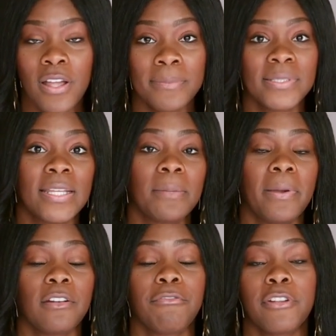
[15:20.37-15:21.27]
upset
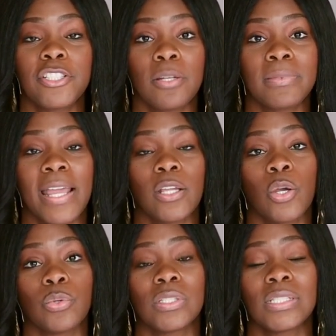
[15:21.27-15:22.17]
about a friendship that
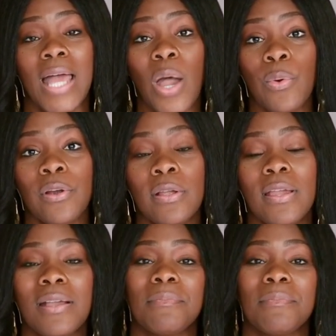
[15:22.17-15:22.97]
goes sour